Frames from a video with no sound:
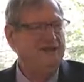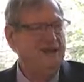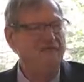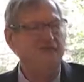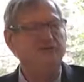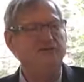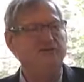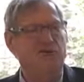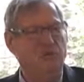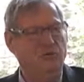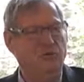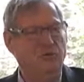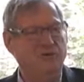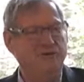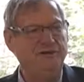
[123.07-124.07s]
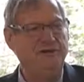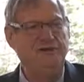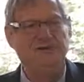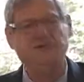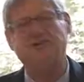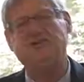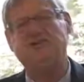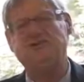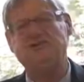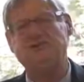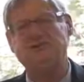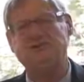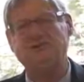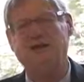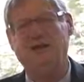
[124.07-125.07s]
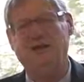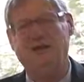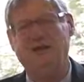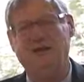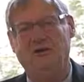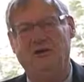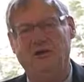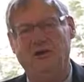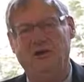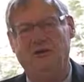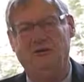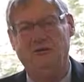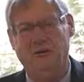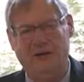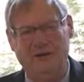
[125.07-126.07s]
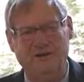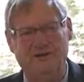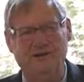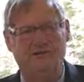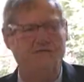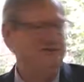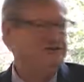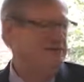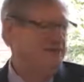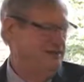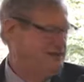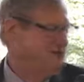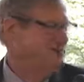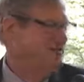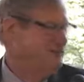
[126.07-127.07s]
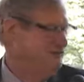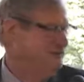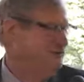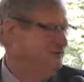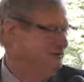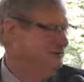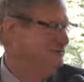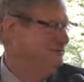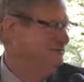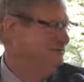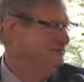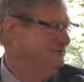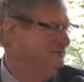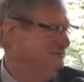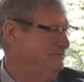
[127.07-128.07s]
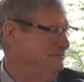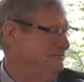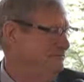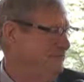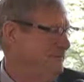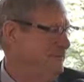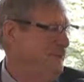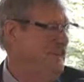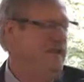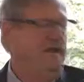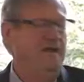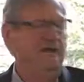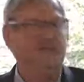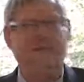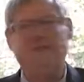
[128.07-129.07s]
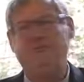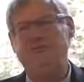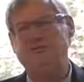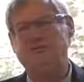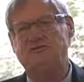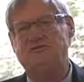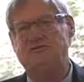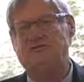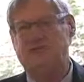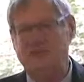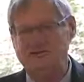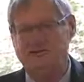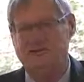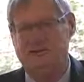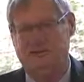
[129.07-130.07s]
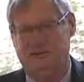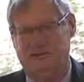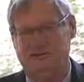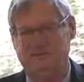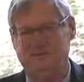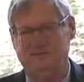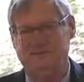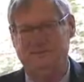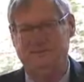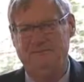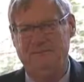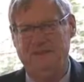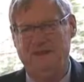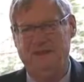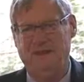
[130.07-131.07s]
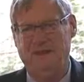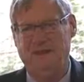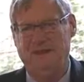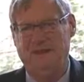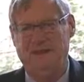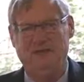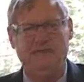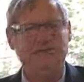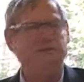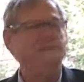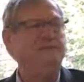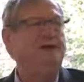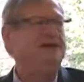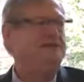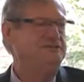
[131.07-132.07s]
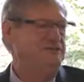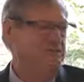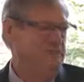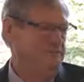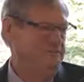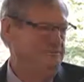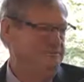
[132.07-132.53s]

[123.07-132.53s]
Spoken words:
government-owned and church-run residential schools. That abuse was physical, it was mental,